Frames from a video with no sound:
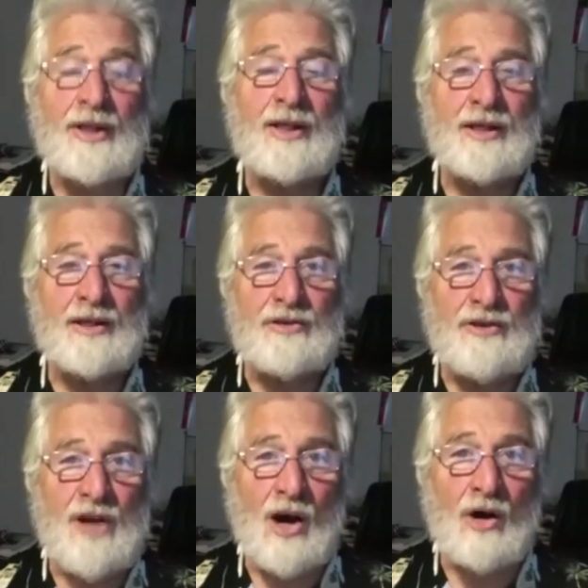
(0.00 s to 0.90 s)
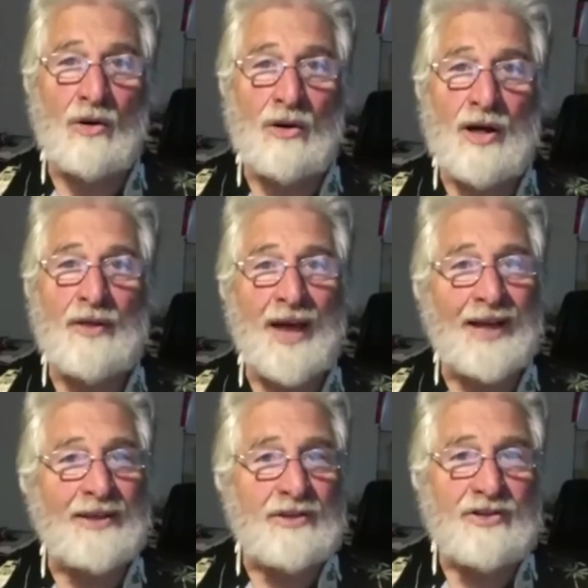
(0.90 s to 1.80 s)
Know that
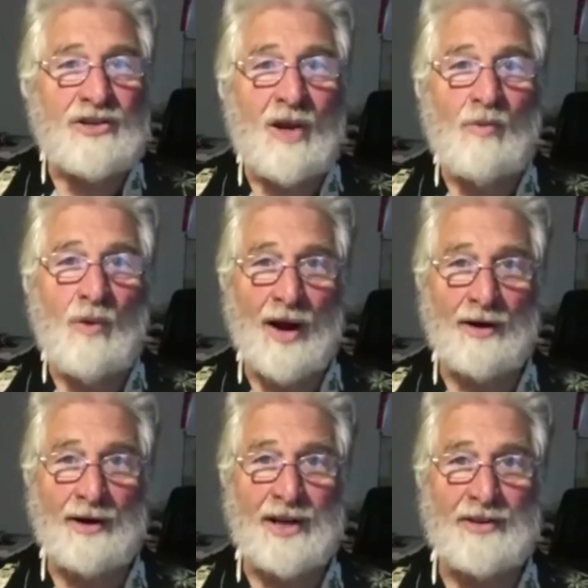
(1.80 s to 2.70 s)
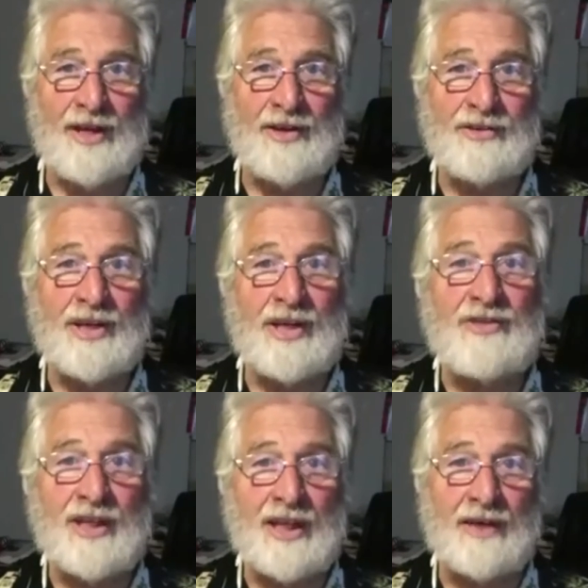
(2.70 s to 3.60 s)
somewhere in this is a
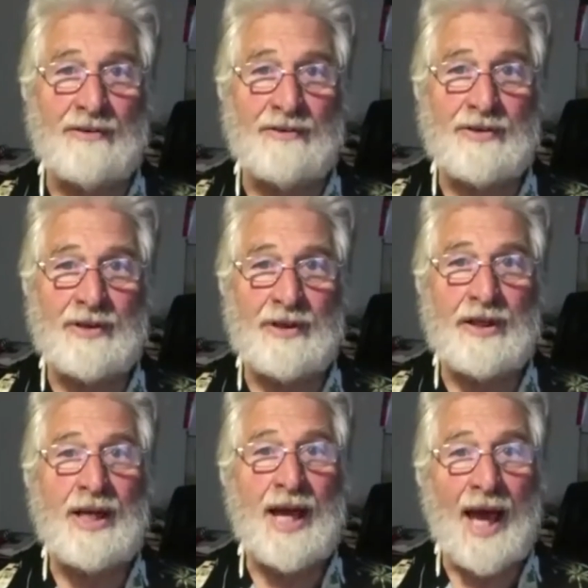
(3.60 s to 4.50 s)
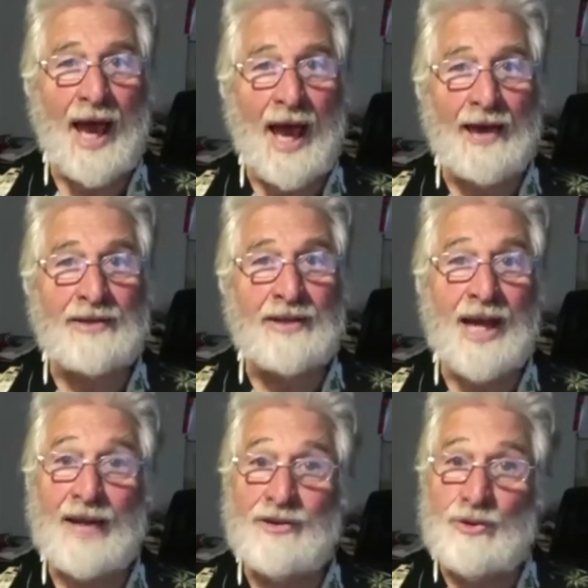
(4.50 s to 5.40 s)
gift. And
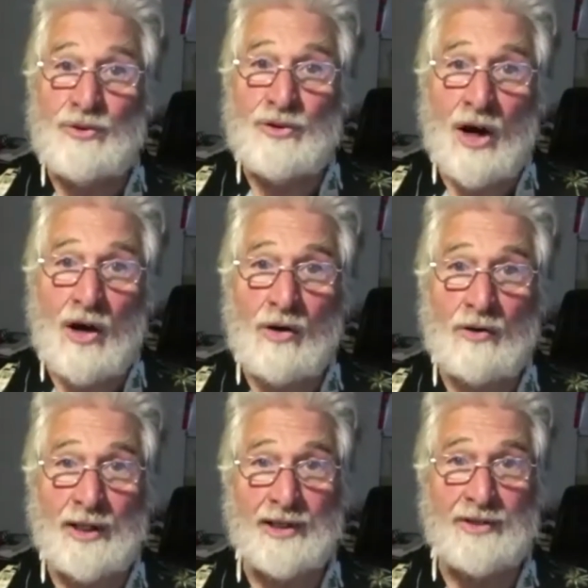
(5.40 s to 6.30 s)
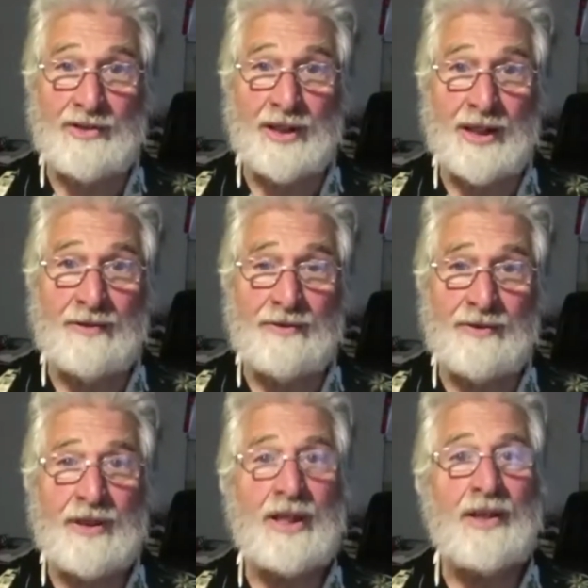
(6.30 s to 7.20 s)
as you know it is a gift,
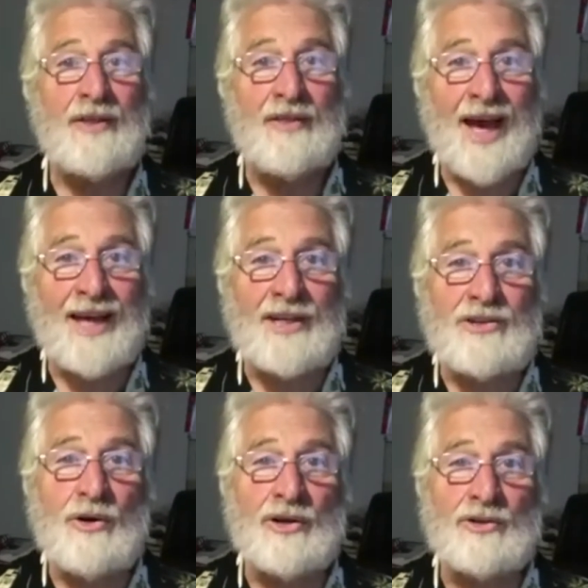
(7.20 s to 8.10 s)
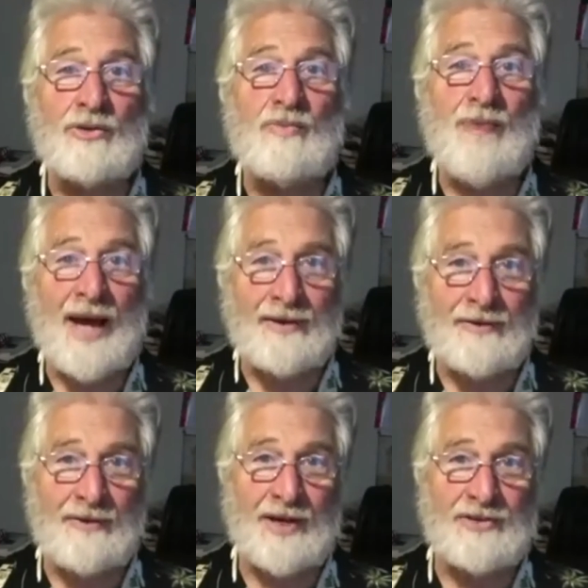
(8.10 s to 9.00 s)
that is going to
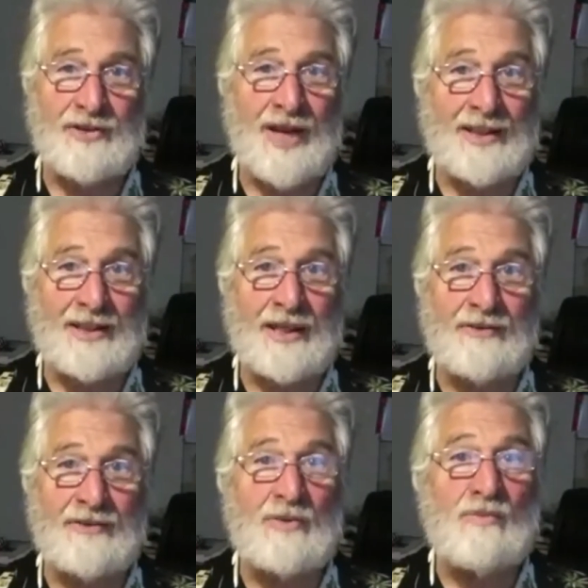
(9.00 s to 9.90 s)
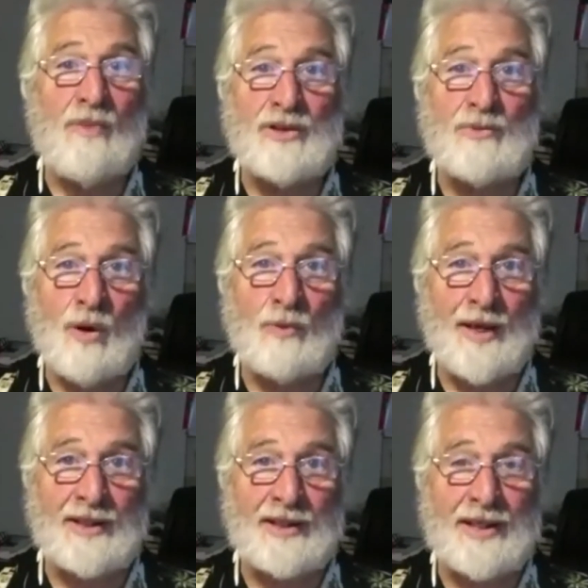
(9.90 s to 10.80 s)
manifest that gift much more
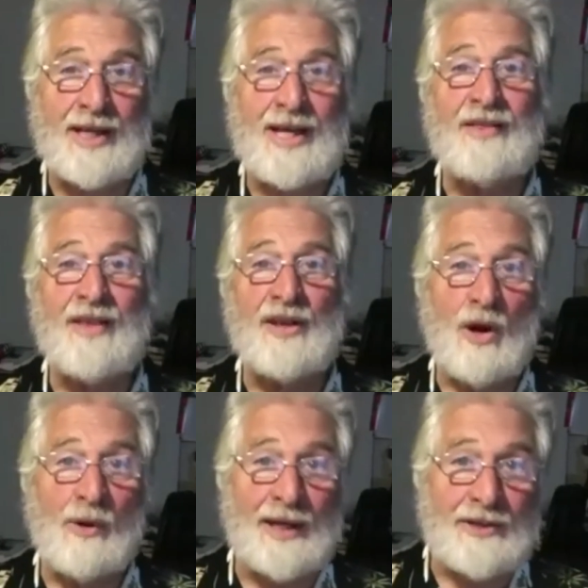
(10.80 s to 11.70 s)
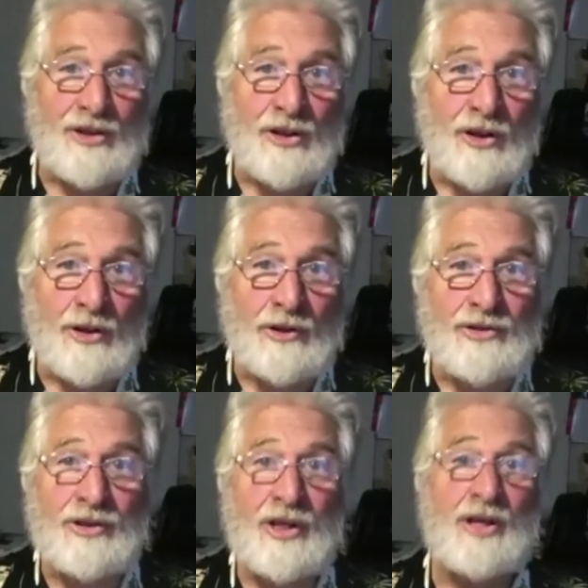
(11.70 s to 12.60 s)
readily than knowing it's a curse,
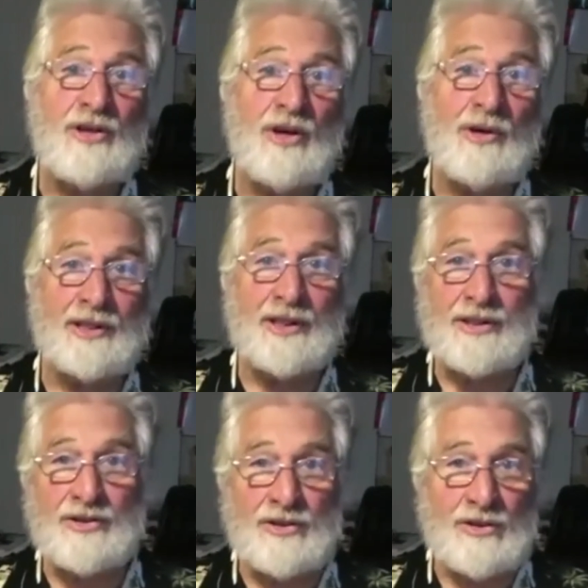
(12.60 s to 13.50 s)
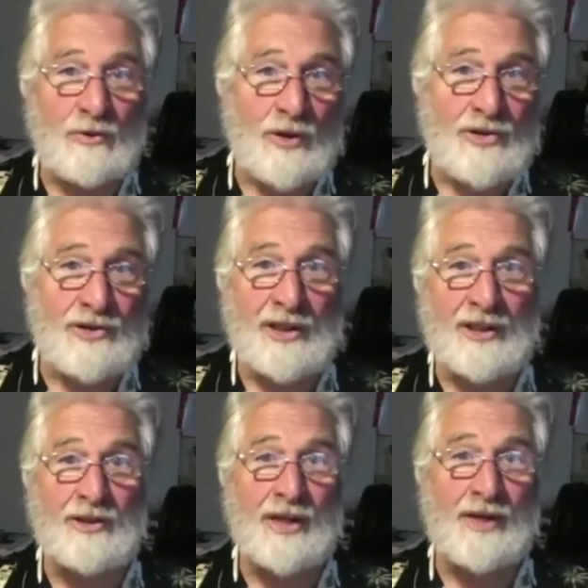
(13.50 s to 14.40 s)
knowing that this is the worst thing that could
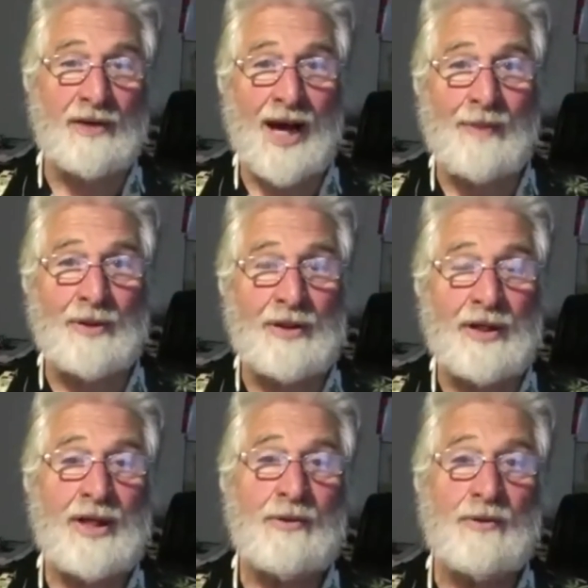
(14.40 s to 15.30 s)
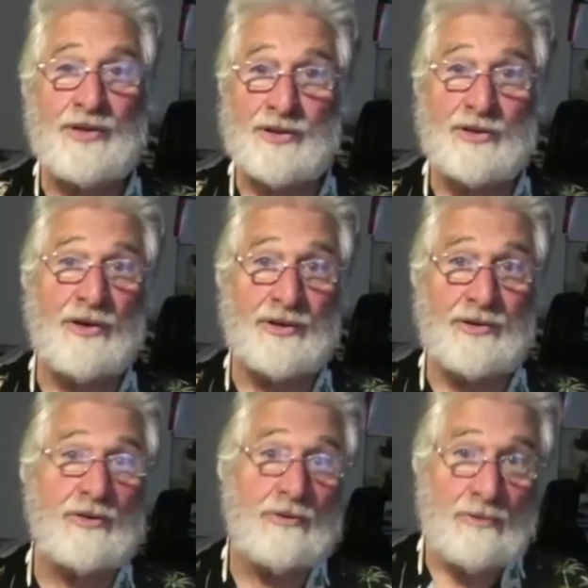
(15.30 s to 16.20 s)
ever happen, which is going to
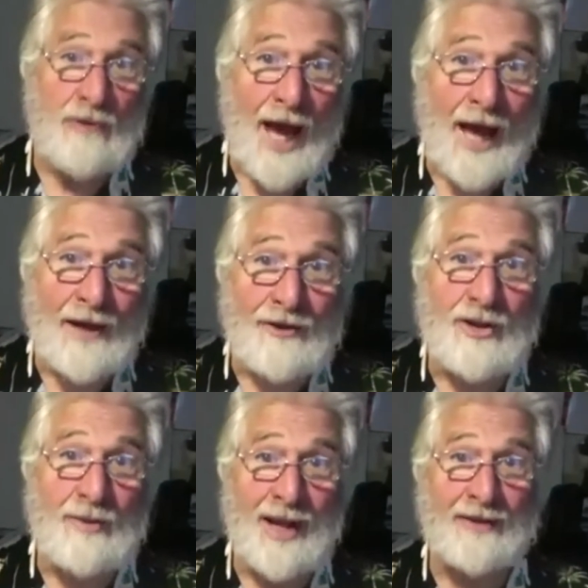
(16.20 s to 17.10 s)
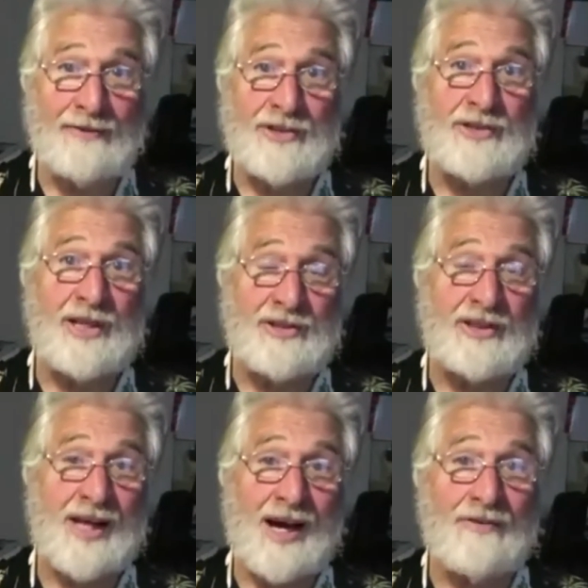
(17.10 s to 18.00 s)
add to the manifestation
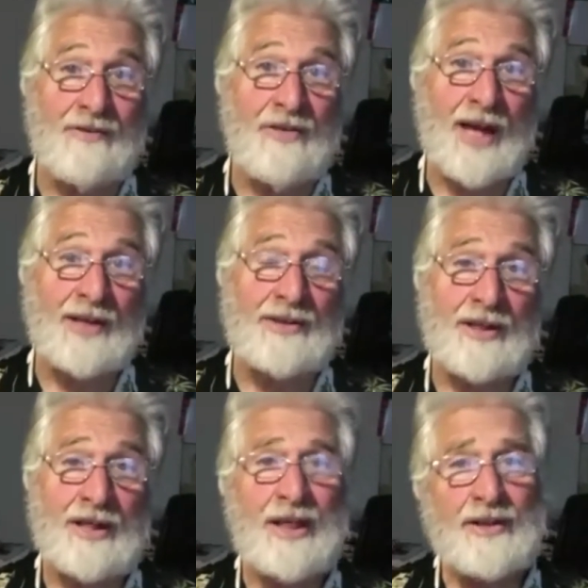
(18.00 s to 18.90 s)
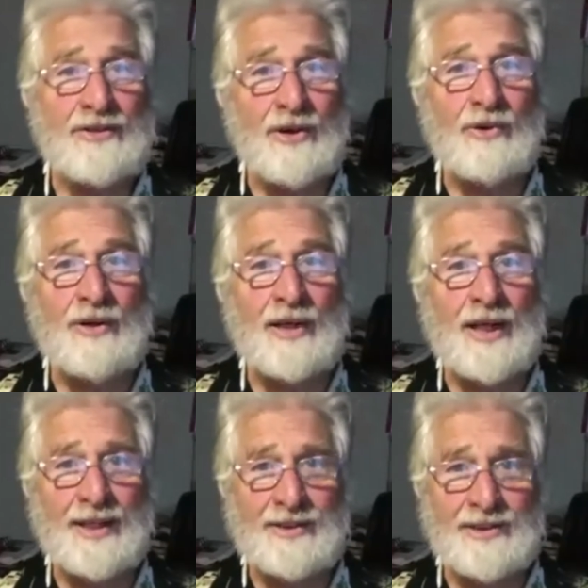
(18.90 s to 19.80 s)
of that. So
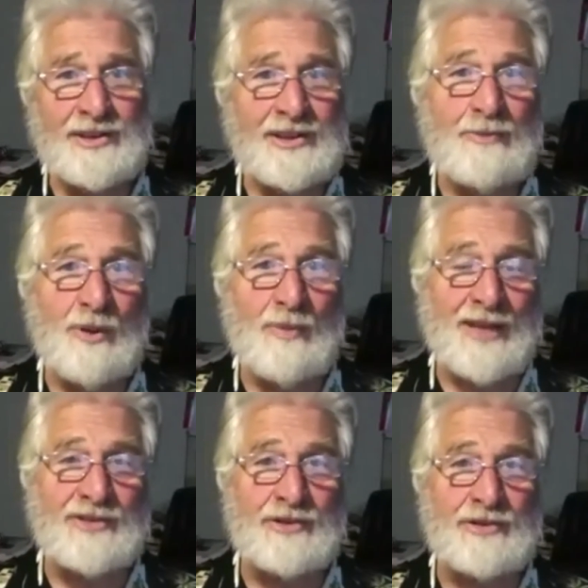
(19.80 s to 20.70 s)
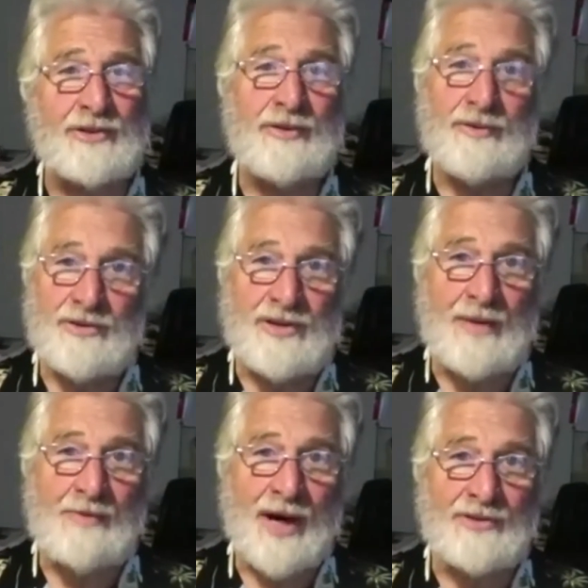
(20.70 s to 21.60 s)
that's the simple message. Stay
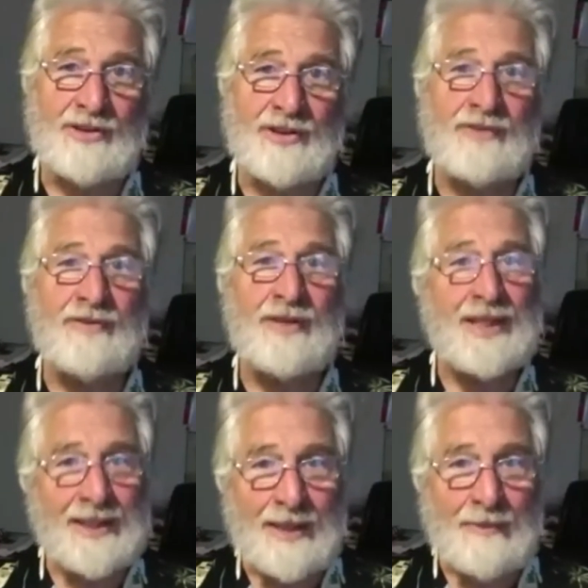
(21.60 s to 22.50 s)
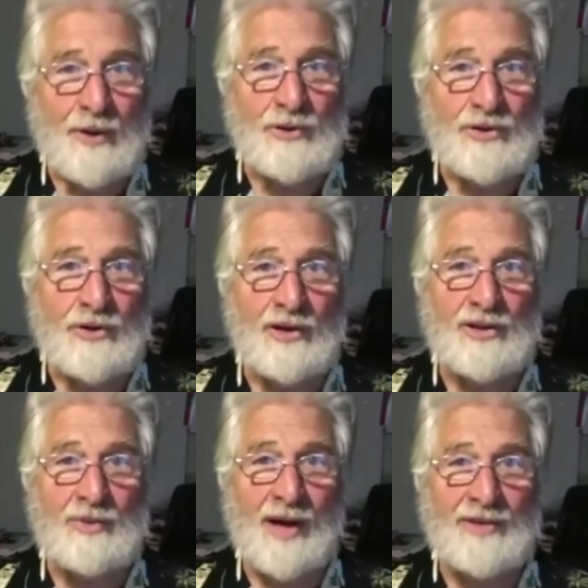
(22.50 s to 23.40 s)
positive. Keep those thoughts
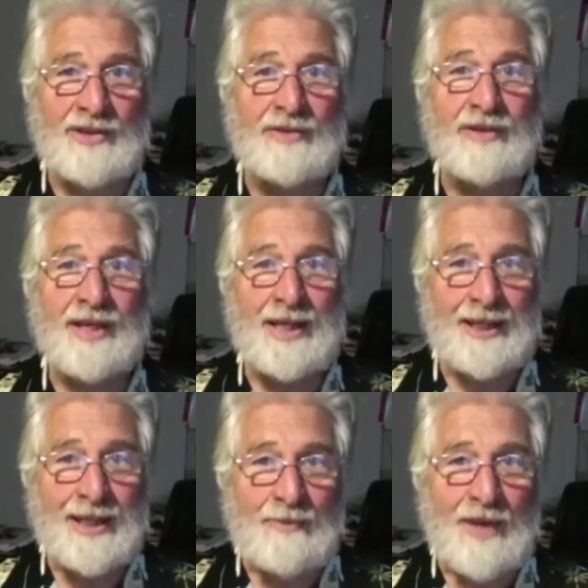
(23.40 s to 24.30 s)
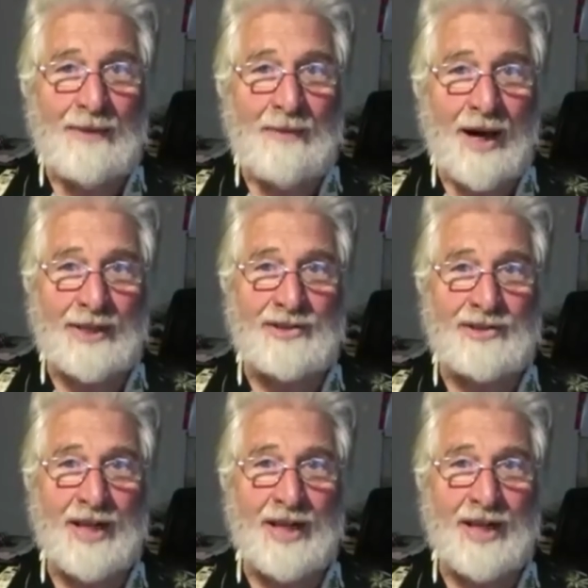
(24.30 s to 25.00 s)
positive. Keep that mindset